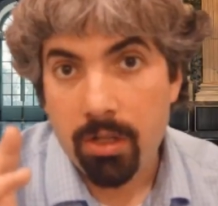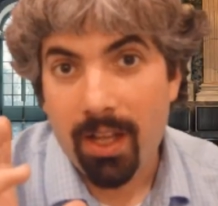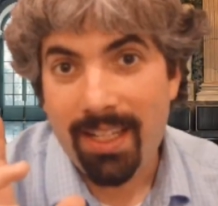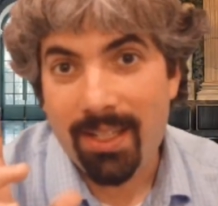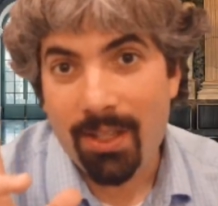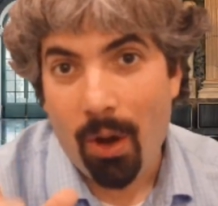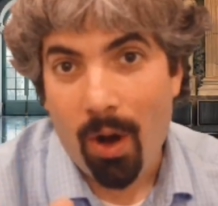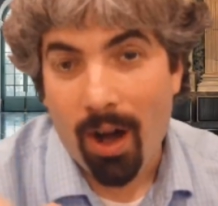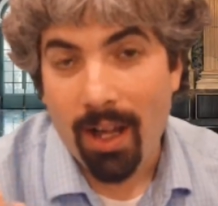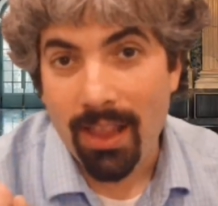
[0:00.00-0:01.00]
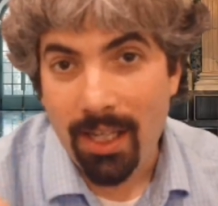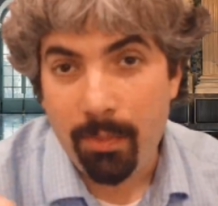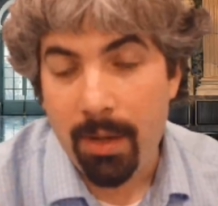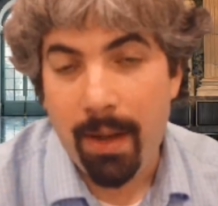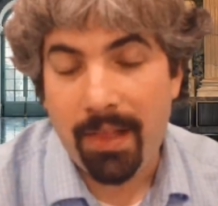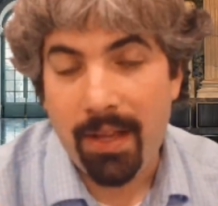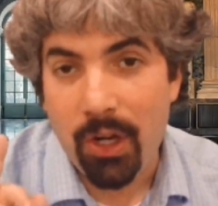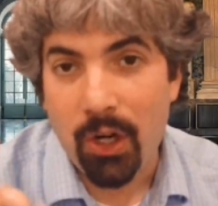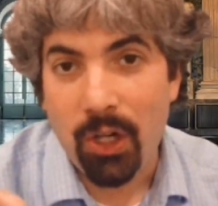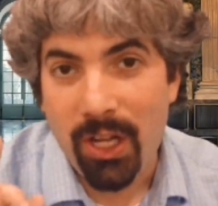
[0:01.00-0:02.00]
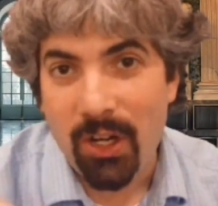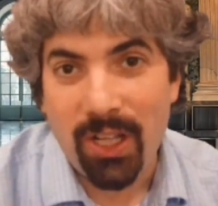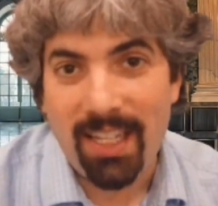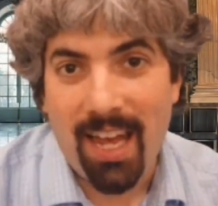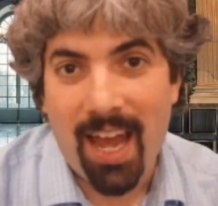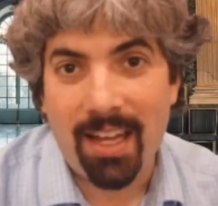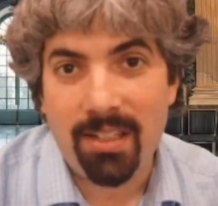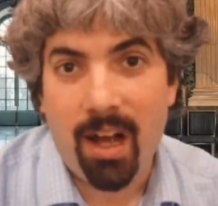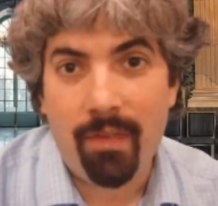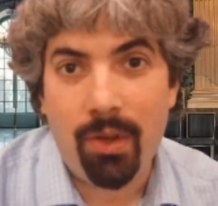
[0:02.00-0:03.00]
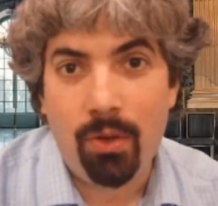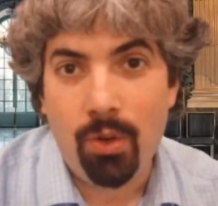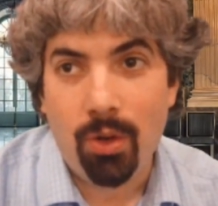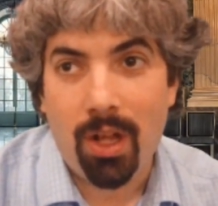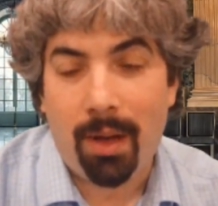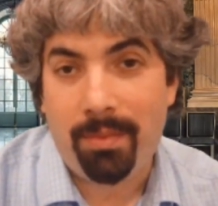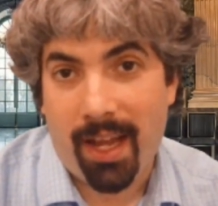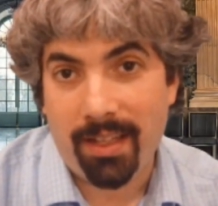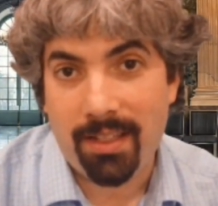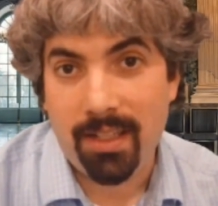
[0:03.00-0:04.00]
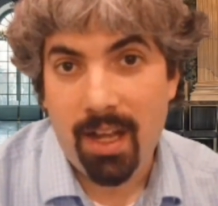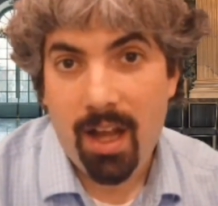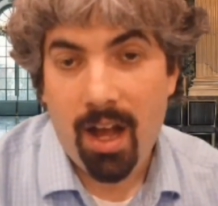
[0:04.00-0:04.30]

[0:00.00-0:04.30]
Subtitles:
So let's talk a little bit about the early days of the Google updates.